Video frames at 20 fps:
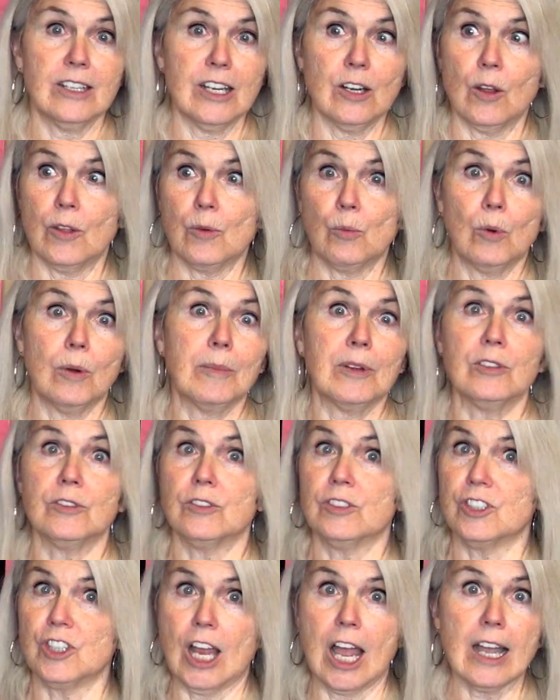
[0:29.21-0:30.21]
you know, the
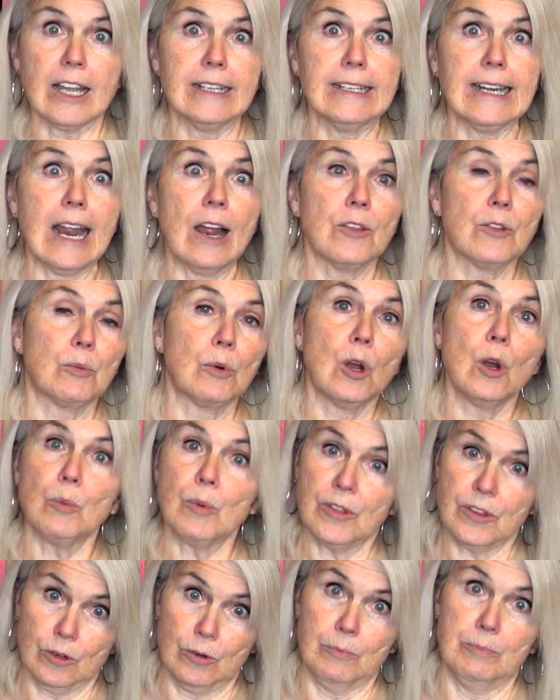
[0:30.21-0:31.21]
woman jogging down the road
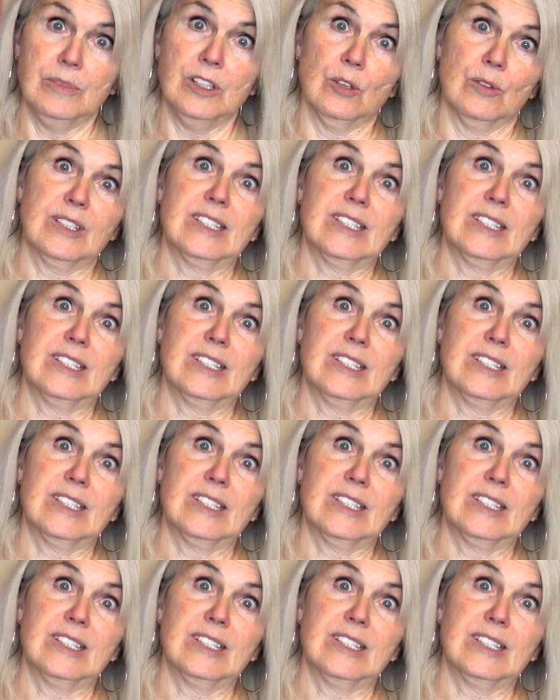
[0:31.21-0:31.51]
with her, you know,